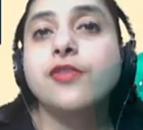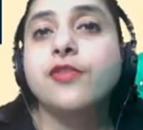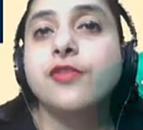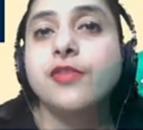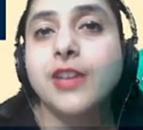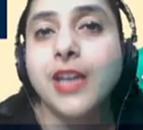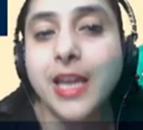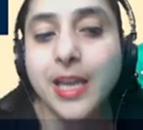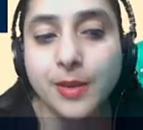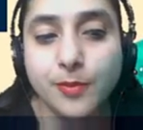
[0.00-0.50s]

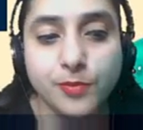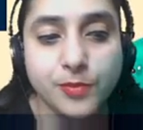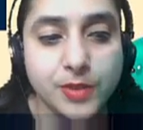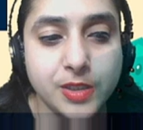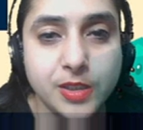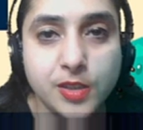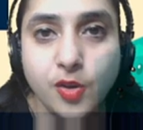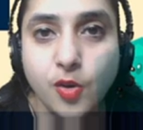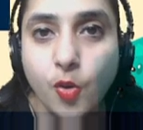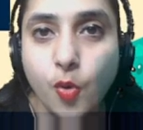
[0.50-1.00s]

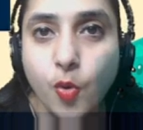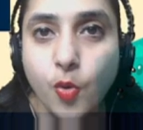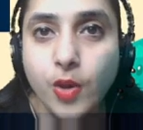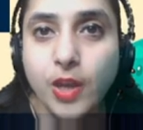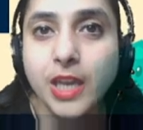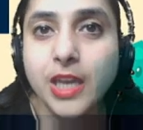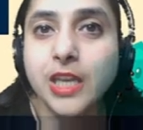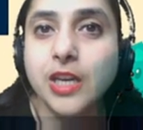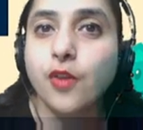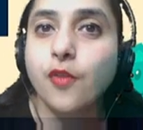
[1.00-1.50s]
names, okay,
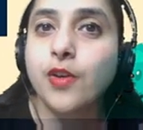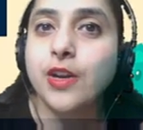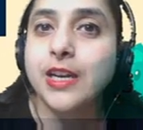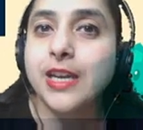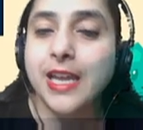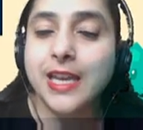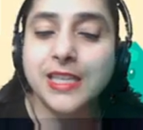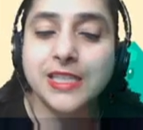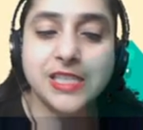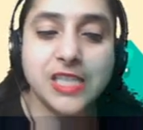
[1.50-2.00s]
in our
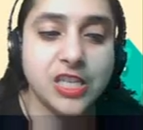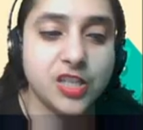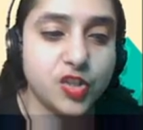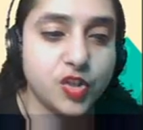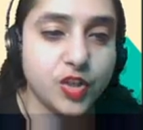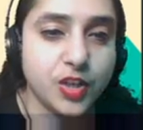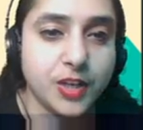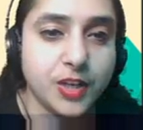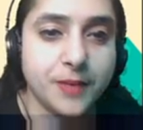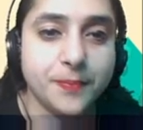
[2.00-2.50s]
next session.